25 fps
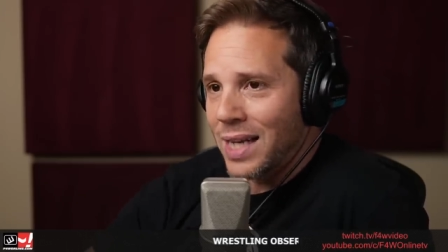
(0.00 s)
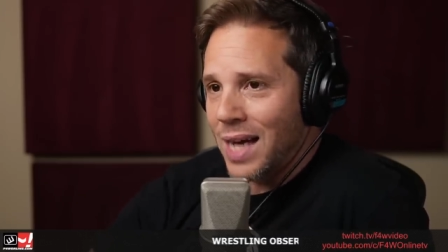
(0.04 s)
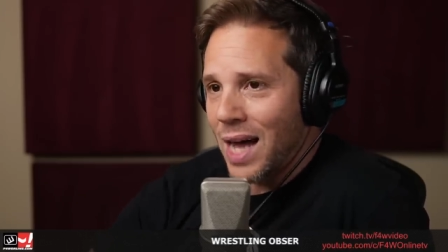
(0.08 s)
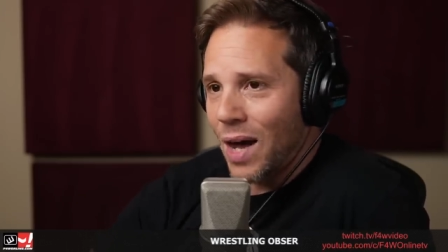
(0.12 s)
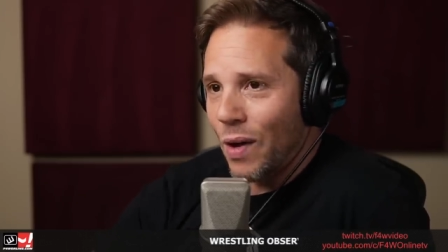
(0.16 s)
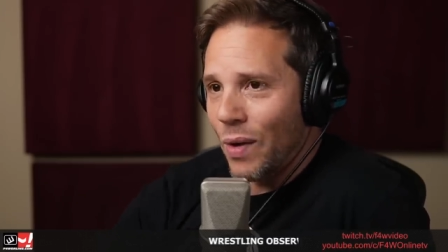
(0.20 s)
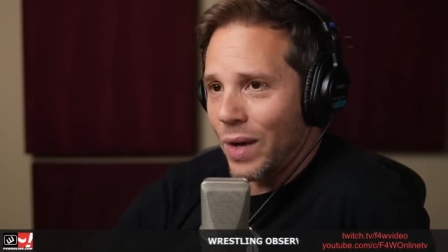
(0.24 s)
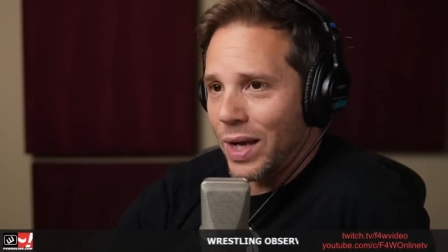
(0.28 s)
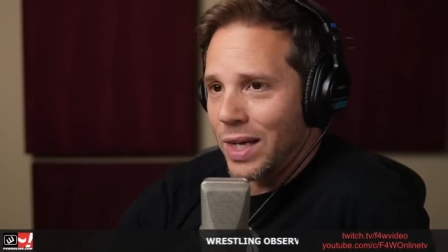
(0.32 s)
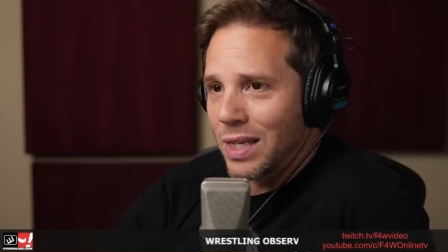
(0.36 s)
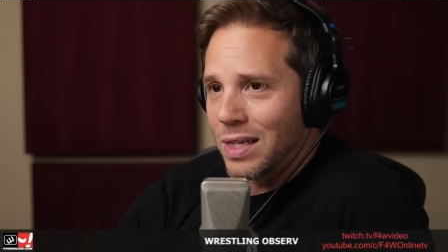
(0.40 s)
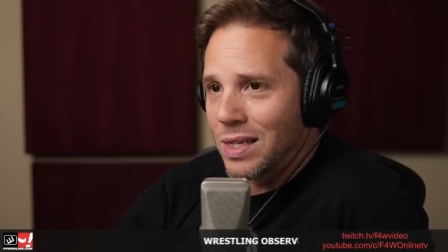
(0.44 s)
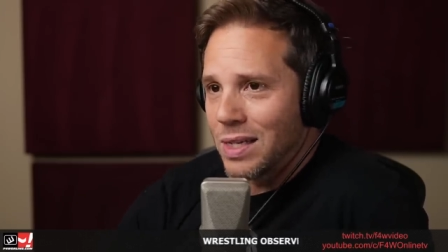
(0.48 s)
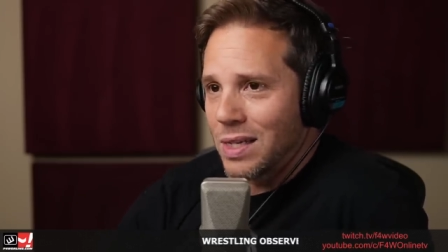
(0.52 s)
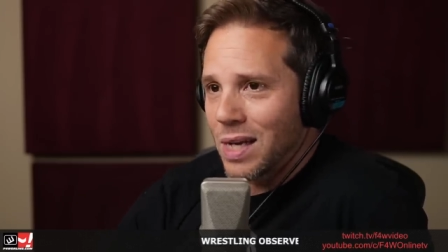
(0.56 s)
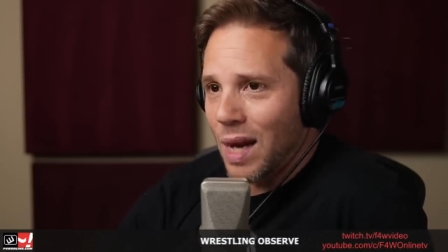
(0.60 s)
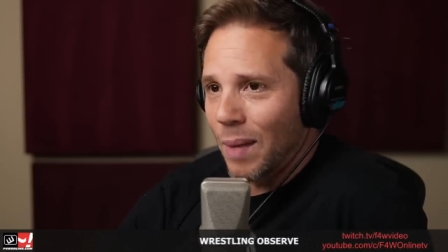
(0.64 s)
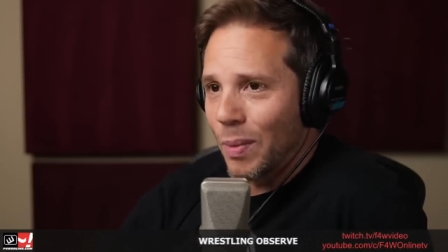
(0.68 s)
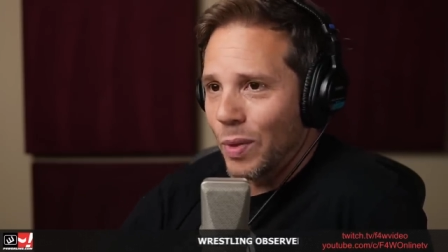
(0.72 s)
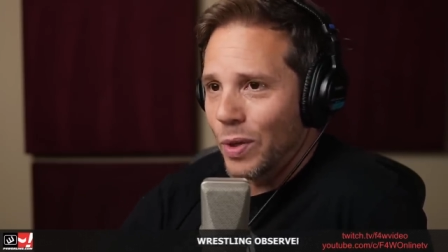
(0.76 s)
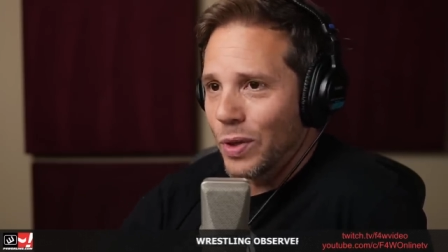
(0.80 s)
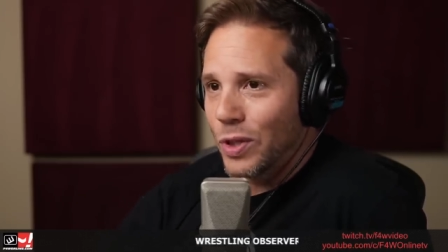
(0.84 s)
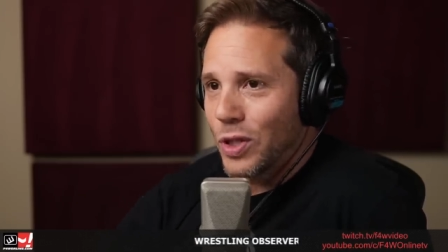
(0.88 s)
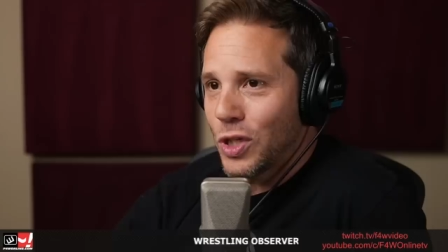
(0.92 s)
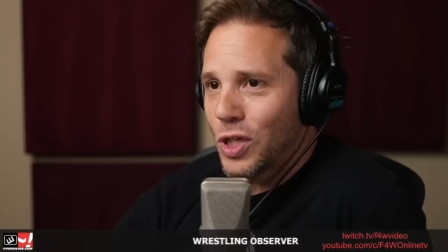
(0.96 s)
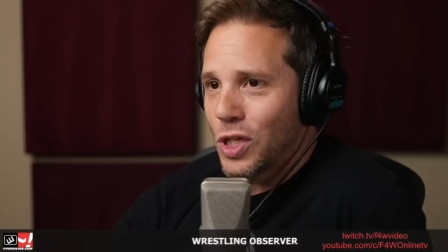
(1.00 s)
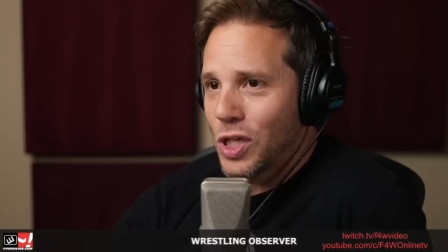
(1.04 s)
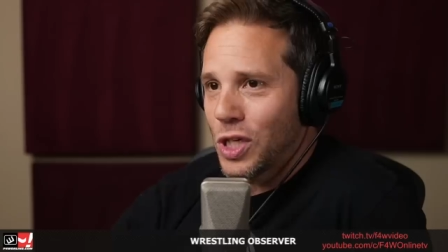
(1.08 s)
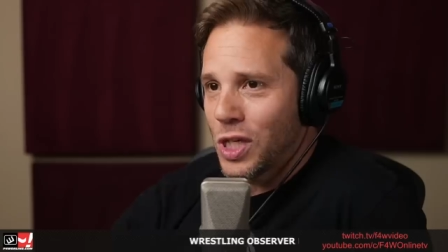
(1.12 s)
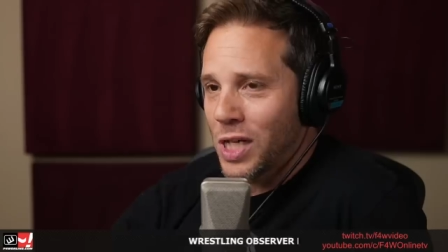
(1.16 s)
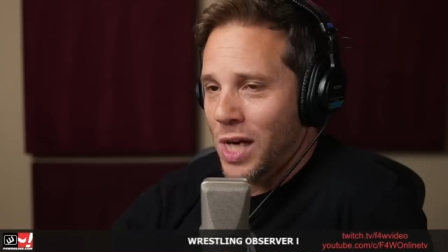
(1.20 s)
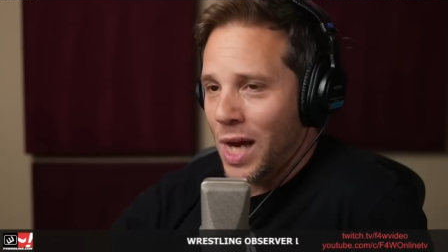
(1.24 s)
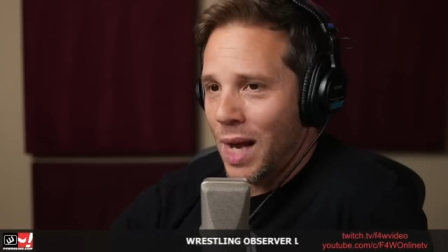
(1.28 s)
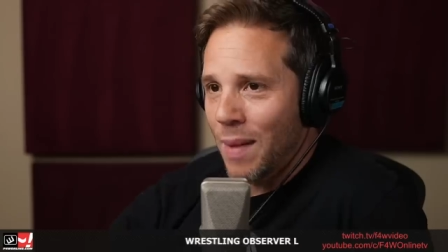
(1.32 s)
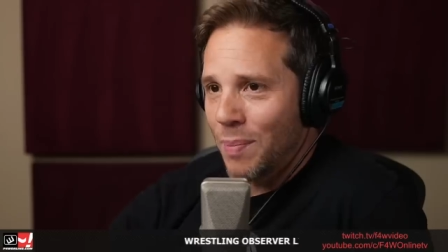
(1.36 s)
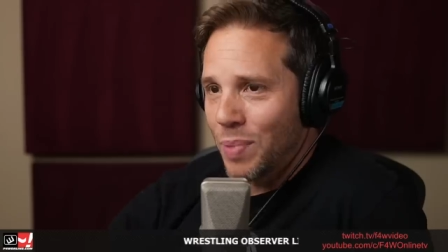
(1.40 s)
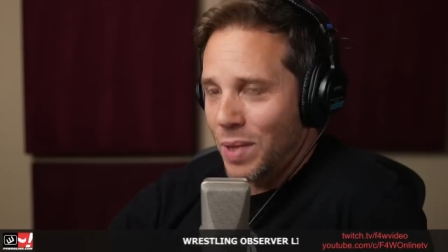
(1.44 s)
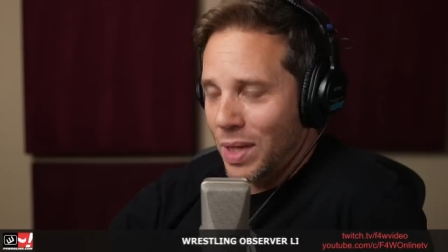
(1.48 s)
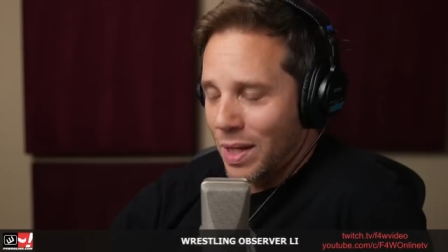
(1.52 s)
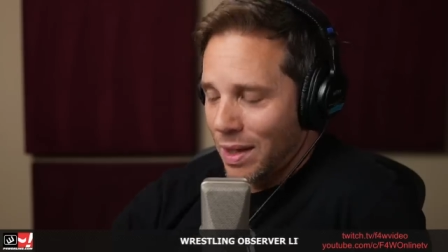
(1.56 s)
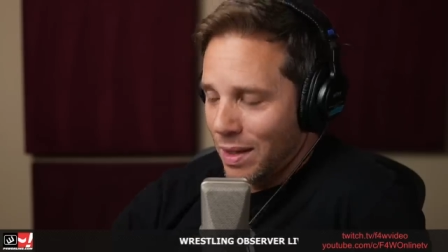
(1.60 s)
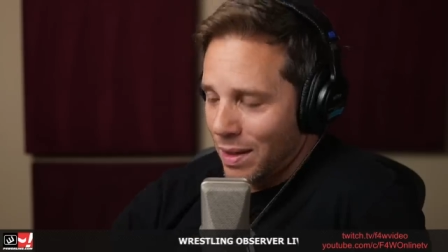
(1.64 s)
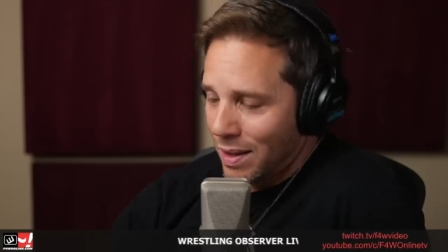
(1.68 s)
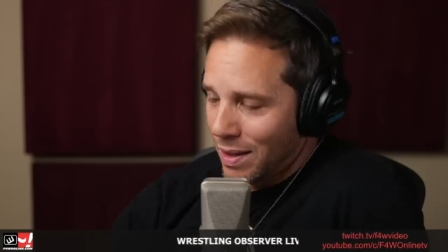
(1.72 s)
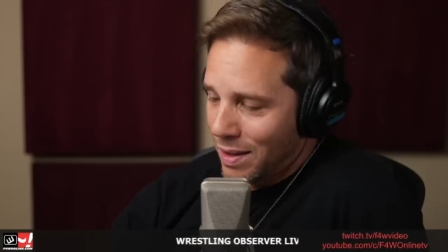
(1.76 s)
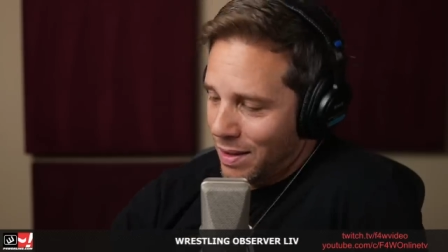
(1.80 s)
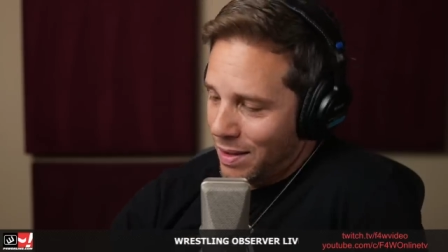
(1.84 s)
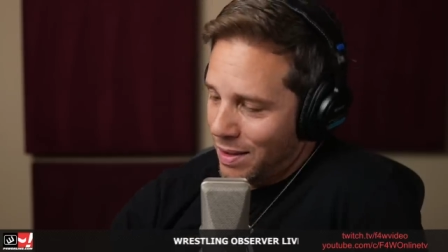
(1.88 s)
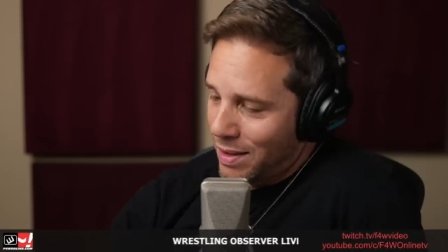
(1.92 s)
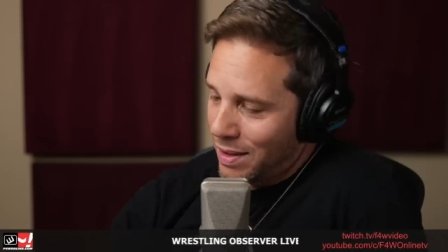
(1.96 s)
now a double
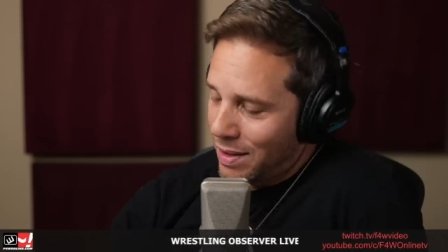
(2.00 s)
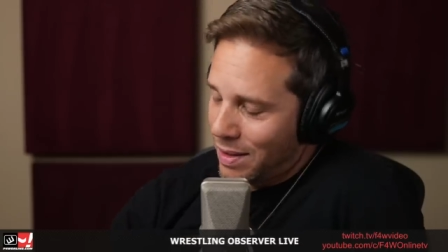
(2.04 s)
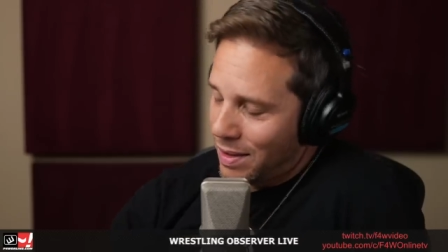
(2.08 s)
champion